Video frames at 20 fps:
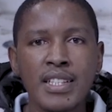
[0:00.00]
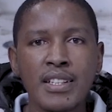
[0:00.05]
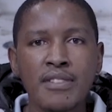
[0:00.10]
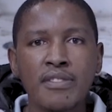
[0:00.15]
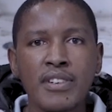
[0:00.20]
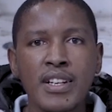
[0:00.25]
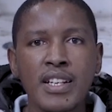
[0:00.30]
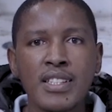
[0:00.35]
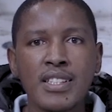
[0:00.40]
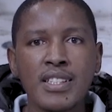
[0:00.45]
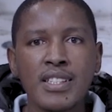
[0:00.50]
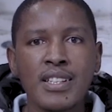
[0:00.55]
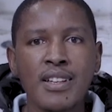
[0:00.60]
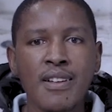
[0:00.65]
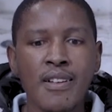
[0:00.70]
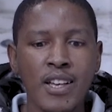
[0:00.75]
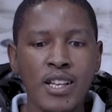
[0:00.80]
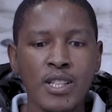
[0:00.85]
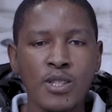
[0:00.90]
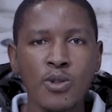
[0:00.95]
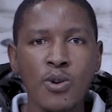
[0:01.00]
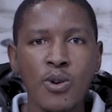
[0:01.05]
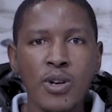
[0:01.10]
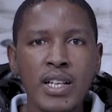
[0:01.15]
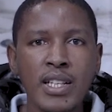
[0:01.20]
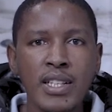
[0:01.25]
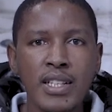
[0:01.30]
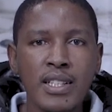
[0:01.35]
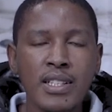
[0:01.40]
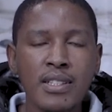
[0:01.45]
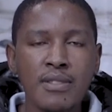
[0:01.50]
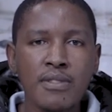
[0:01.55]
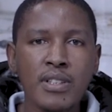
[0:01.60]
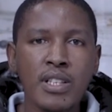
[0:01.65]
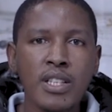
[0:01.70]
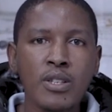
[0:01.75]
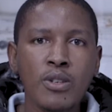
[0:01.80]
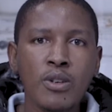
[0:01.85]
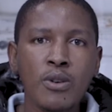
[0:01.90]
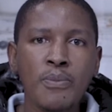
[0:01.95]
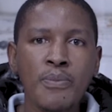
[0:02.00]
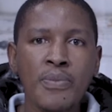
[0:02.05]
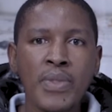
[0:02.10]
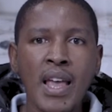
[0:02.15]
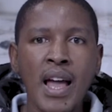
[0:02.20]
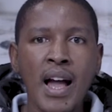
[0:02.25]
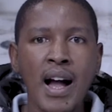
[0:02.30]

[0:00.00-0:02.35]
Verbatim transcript: difference so in this video